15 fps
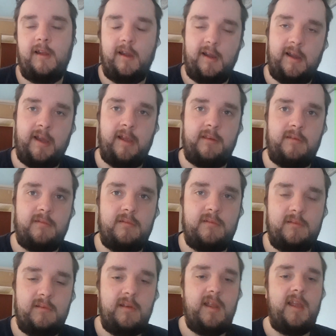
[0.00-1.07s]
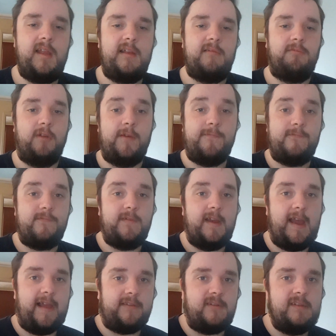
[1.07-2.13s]
And with
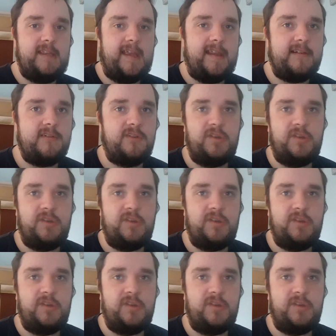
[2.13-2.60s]
hatching eggs,